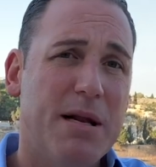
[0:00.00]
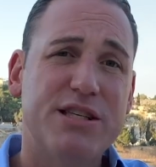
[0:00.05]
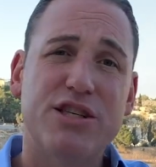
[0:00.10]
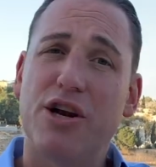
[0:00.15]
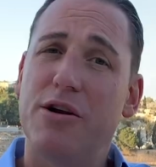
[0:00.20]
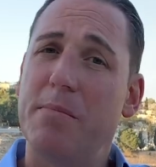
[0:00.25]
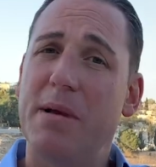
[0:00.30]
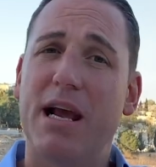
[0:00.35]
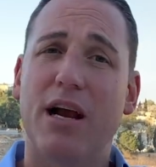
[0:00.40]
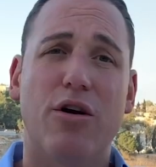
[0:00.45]
It's
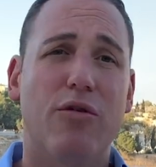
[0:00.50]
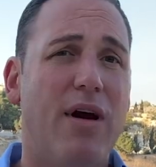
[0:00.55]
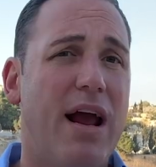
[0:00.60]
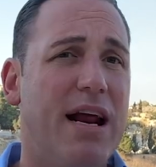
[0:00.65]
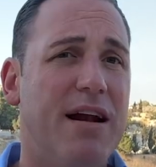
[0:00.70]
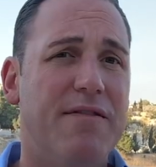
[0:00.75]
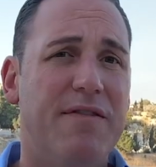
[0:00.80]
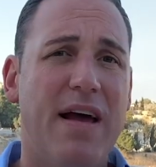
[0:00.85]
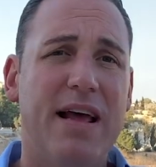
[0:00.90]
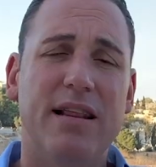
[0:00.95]
going to be a
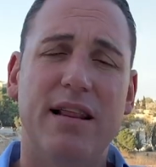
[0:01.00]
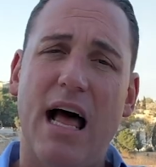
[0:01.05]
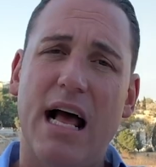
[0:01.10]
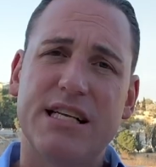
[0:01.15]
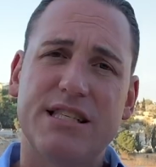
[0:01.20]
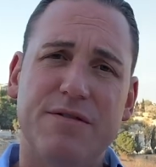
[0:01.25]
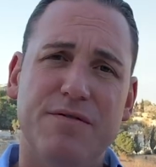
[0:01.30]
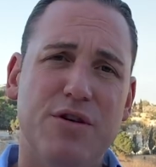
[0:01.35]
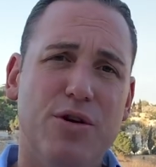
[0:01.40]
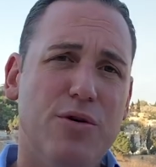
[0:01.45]
great event,
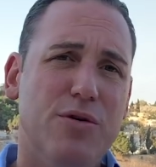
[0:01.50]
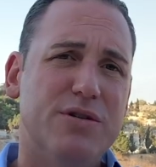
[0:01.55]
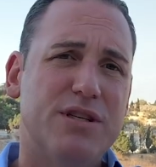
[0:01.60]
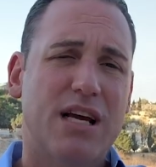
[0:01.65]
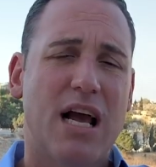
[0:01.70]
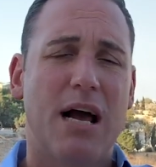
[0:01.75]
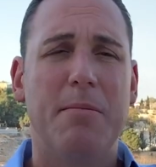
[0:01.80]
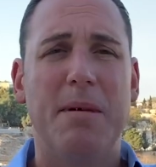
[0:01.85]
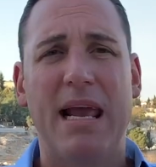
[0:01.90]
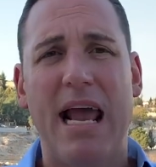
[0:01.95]
lots of news
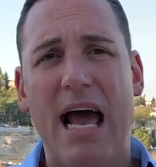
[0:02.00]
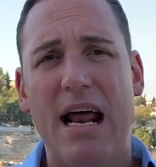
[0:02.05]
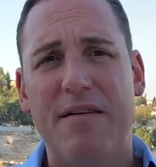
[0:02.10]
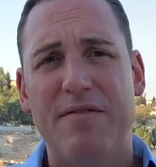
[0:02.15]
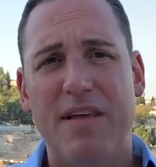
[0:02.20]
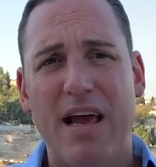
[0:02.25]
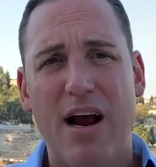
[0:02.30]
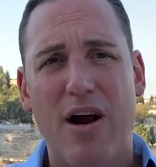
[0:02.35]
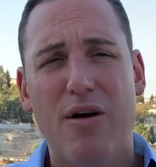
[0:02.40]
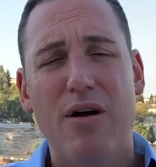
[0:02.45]
coming out
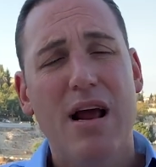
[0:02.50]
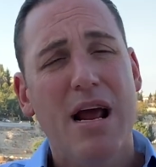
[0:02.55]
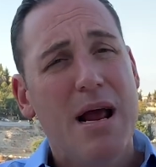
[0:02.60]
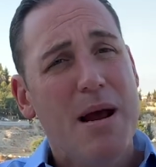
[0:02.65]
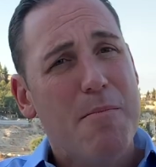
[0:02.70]
of there.